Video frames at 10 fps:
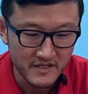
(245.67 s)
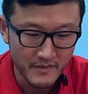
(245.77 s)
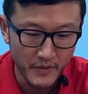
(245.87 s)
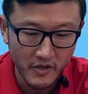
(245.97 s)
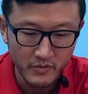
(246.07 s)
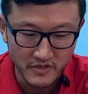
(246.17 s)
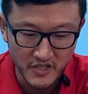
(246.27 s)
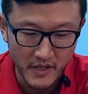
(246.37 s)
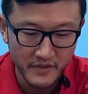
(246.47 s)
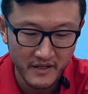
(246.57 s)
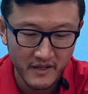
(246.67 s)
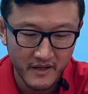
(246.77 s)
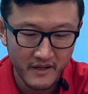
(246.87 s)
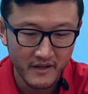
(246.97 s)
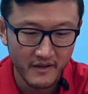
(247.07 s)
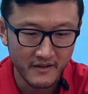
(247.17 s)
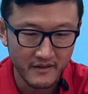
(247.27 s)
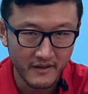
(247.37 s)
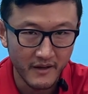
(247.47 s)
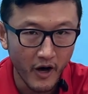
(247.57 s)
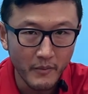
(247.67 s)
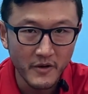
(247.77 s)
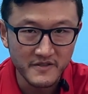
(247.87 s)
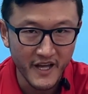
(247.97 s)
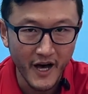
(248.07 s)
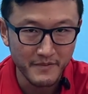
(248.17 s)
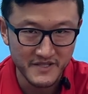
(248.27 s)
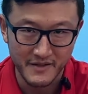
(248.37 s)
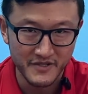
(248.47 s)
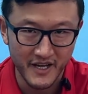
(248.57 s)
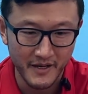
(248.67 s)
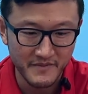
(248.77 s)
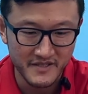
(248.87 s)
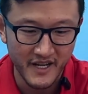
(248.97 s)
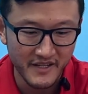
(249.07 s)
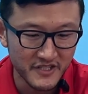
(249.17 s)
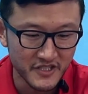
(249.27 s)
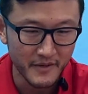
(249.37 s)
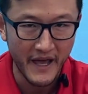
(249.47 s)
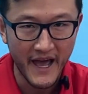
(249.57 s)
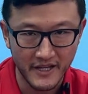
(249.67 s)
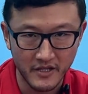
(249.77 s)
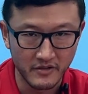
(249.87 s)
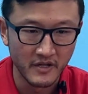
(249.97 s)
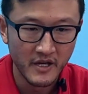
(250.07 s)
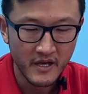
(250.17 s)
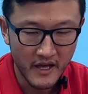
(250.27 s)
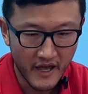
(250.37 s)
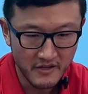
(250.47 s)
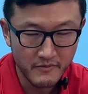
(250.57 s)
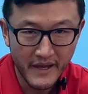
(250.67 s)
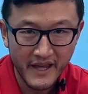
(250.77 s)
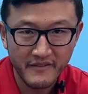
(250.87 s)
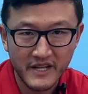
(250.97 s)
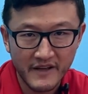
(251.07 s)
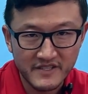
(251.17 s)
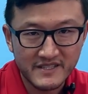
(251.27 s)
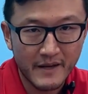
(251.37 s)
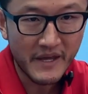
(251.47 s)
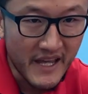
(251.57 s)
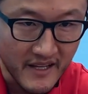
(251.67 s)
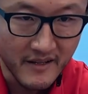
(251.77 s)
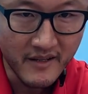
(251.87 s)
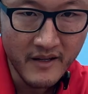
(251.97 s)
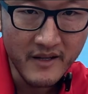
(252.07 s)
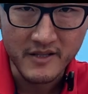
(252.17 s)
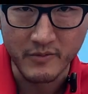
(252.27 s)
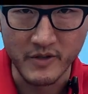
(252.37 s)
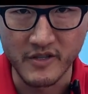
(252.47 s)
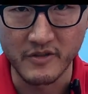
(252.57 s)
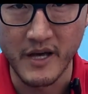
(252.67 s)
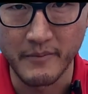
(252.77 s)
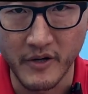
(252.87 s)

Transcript: because the ball will jump almost up sometimes, not even jump at you. And you may even have to step in to return that